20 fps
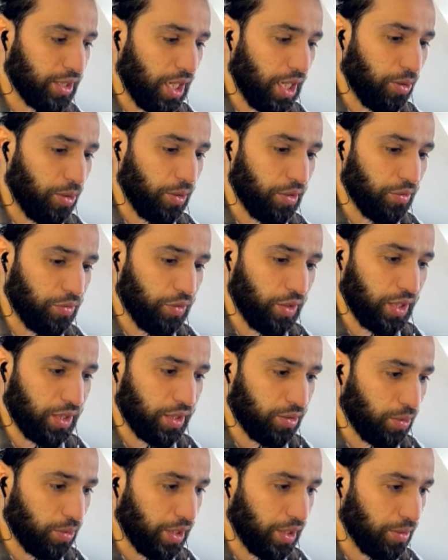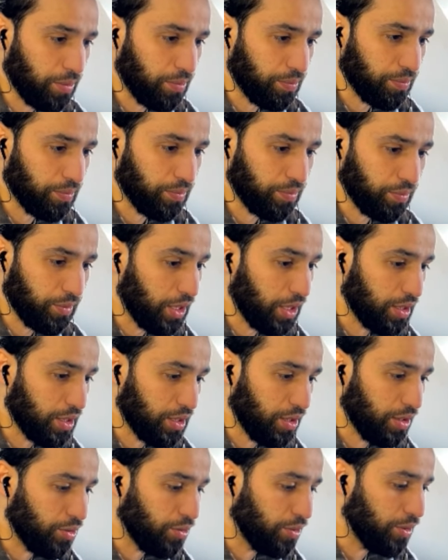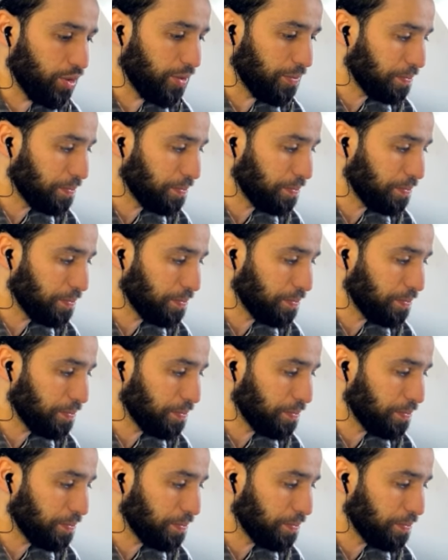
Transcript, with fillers: how I felt when I'm listening to her.